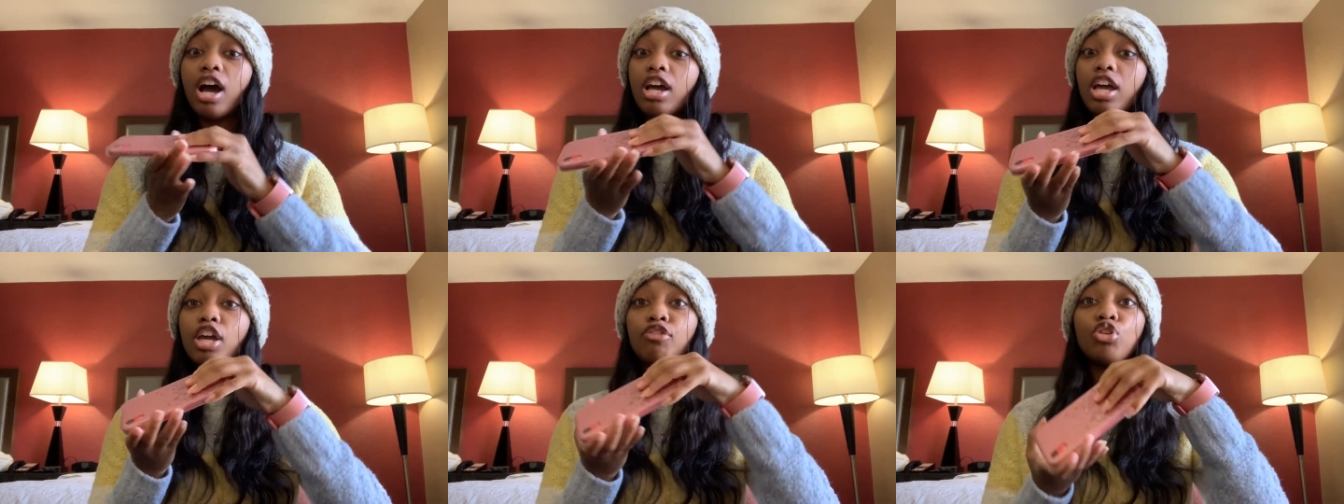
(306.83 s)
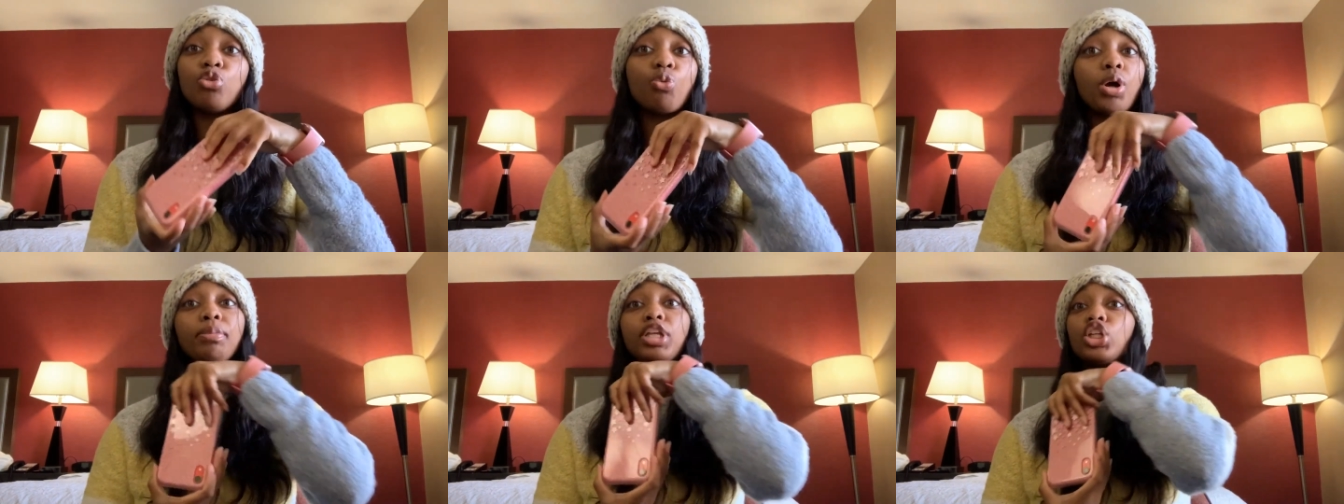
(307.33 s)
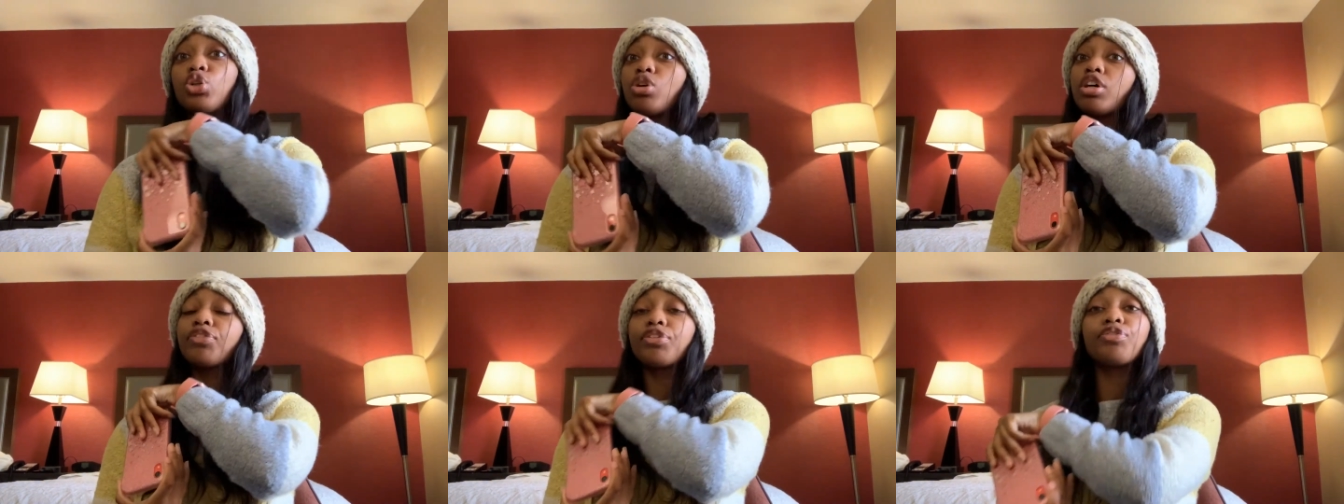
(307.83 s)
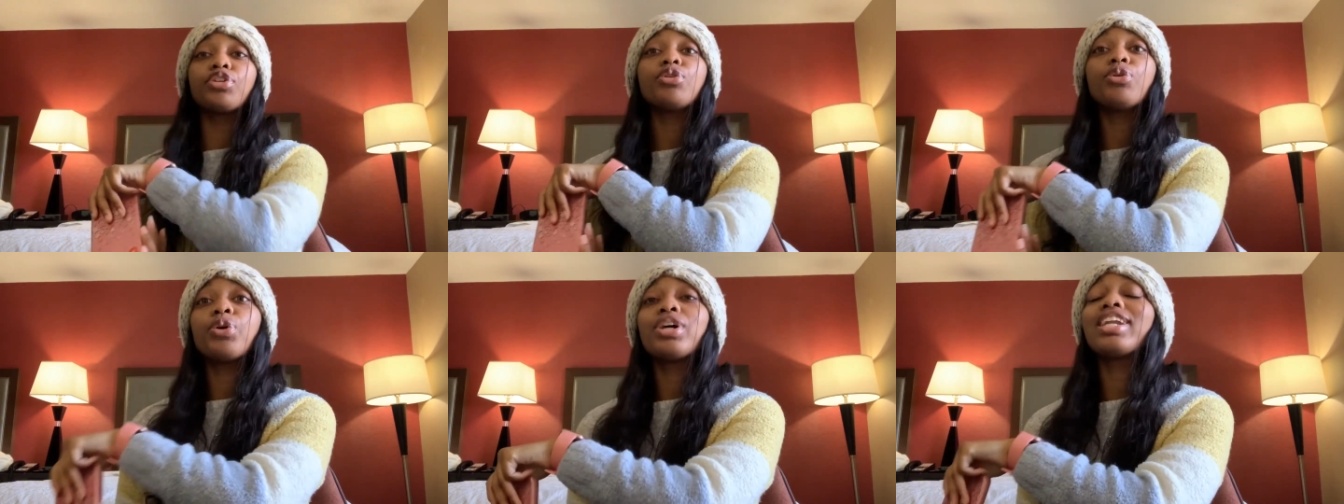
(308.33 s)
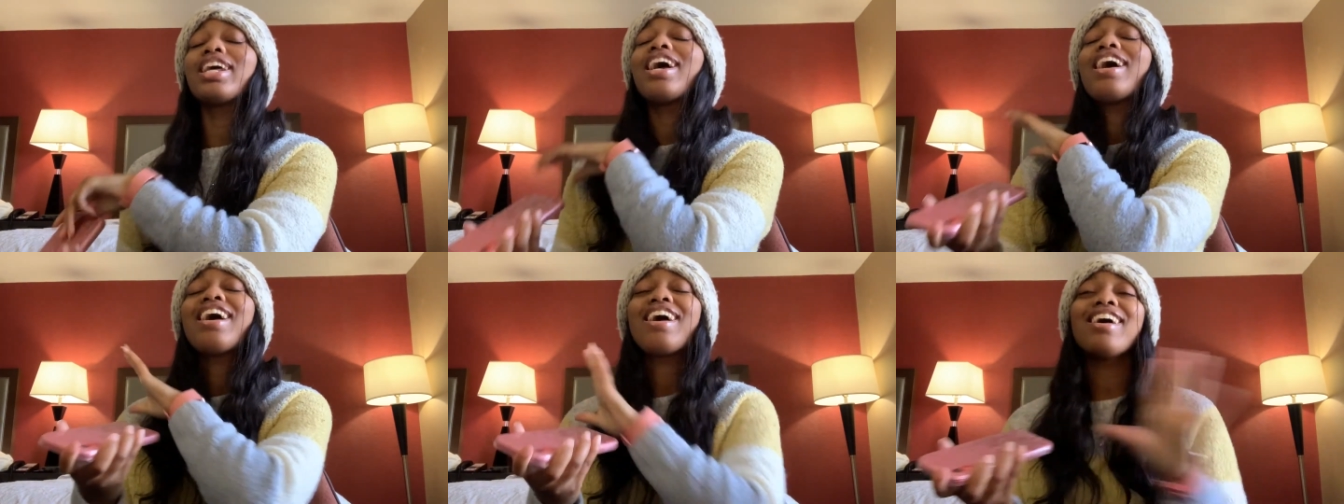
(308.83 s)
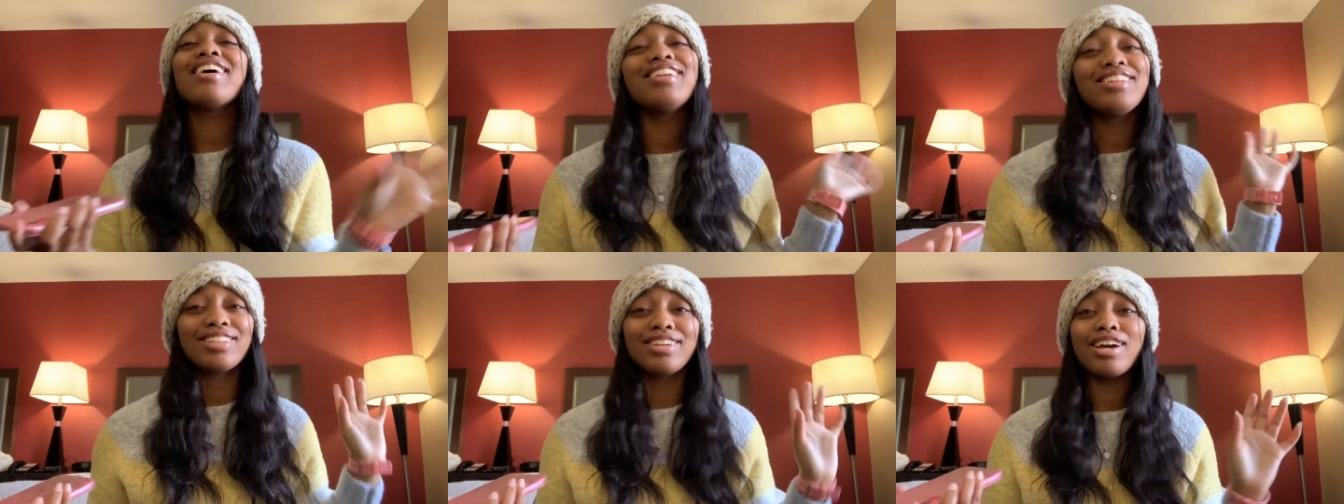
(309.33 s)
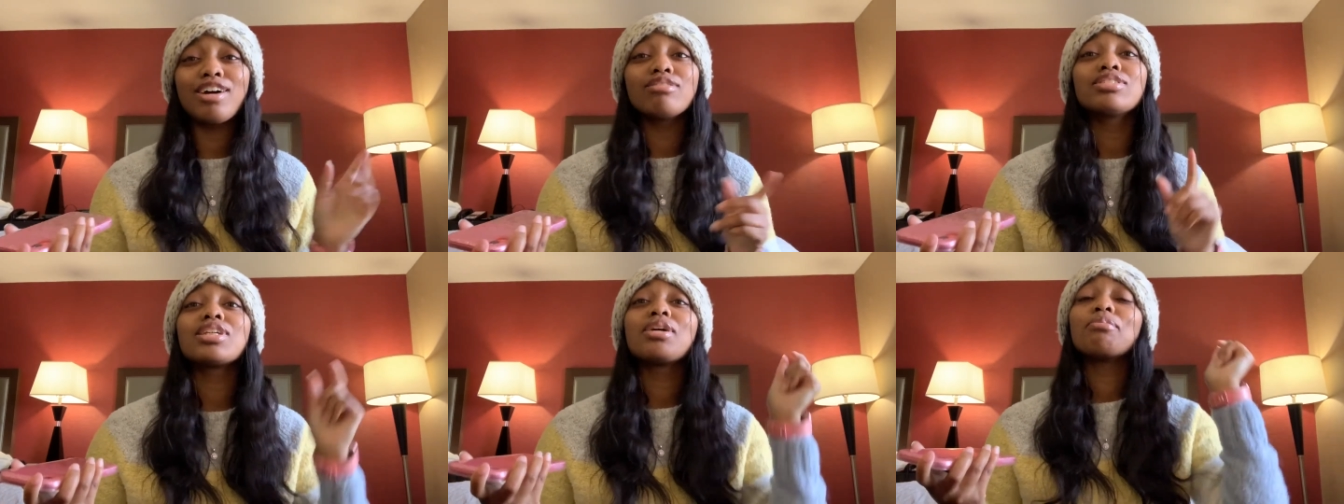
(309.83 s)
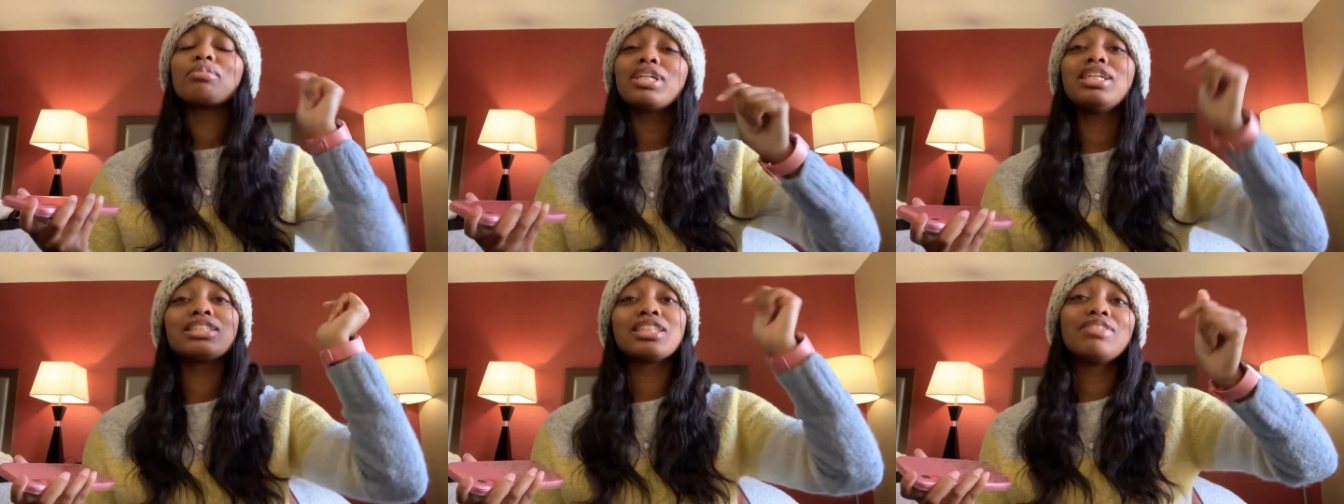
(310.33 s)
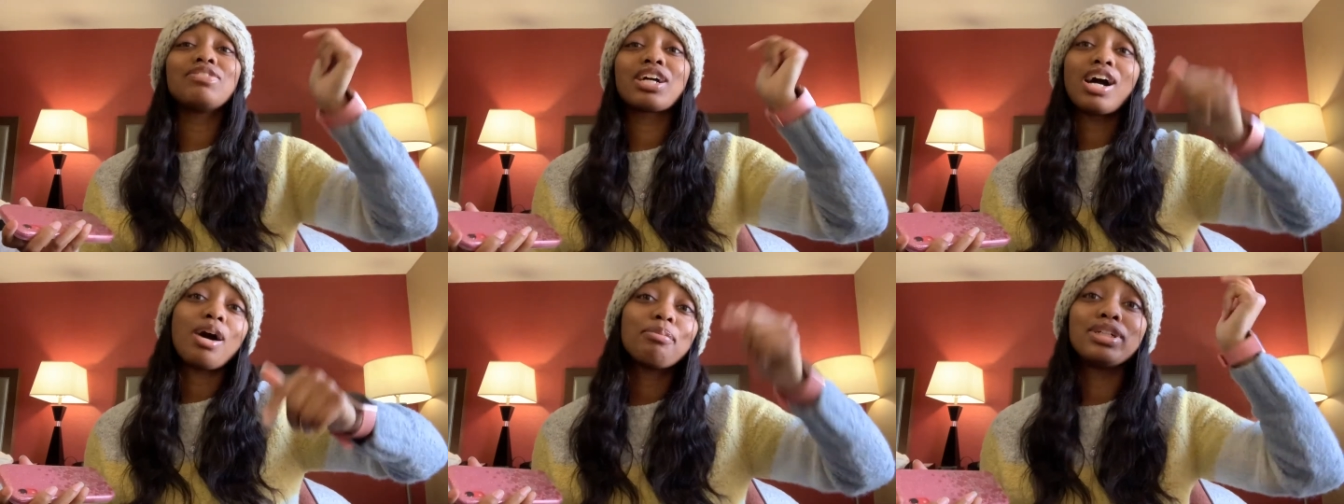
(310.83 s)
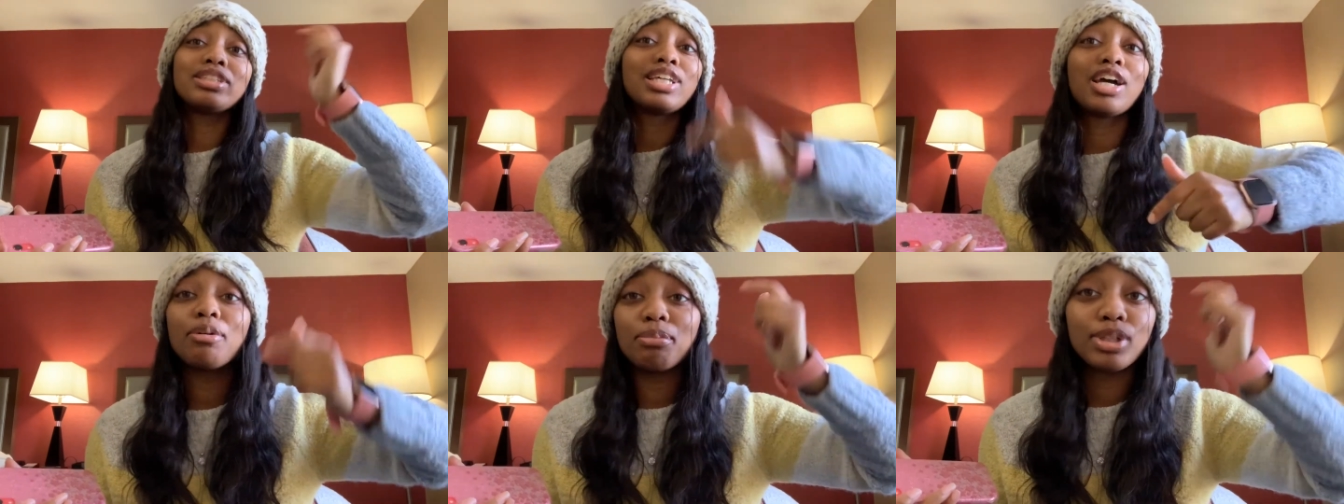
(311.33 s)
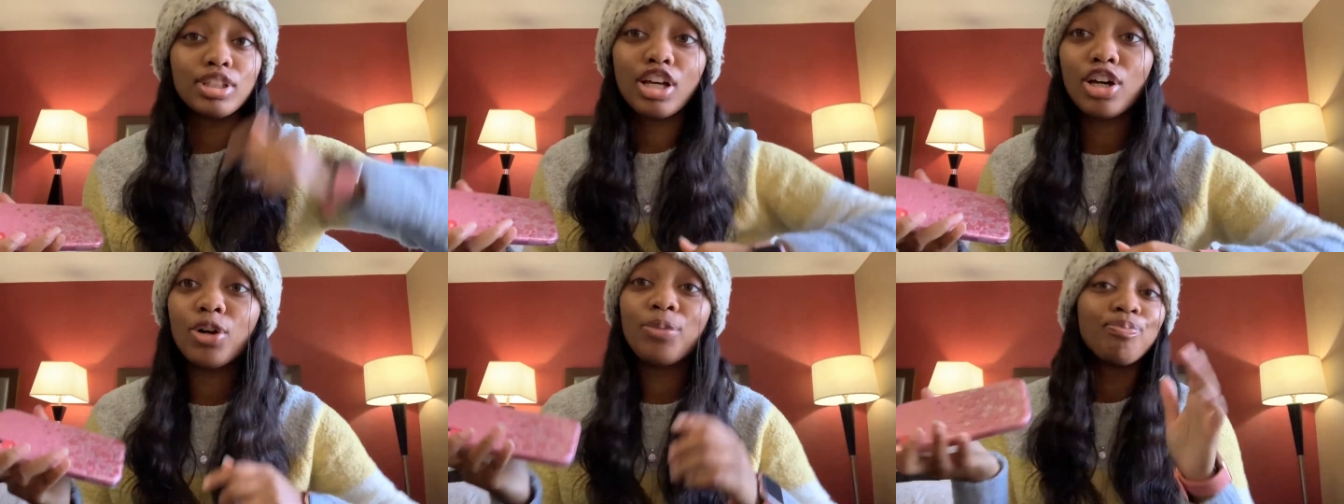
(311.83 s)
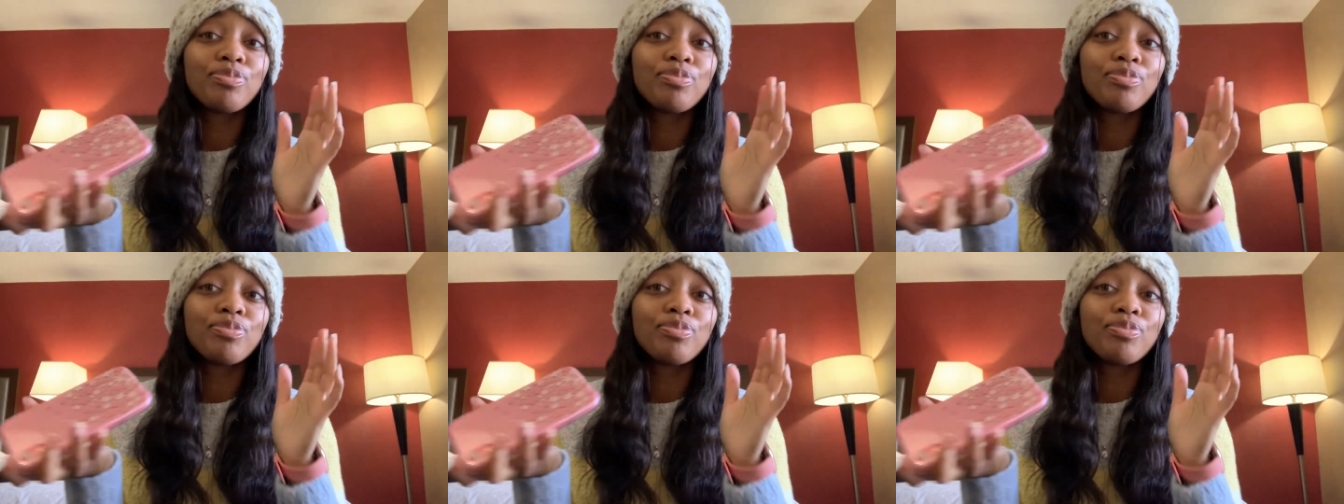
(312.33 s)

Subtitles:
If you want me to do a review on anything else, please leave a comment down below.